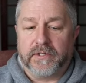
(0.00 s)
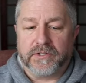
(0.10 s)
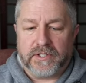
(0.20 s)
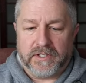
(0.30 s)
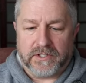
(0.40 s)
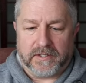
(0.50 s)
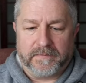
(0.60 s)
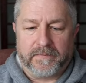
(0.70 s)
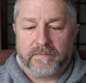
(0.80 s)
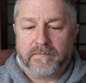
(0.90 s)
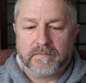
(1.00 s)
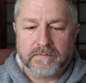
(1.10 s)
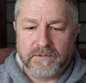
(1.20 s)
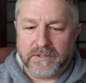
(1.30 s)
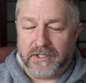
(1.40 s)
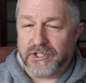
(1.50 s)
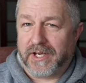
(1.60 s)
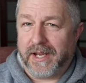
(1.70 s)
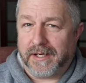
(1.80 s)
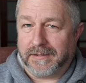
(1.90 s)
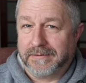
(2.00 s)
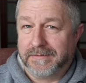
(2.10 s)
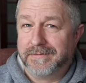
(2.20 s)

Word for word: your teaching. Teach King.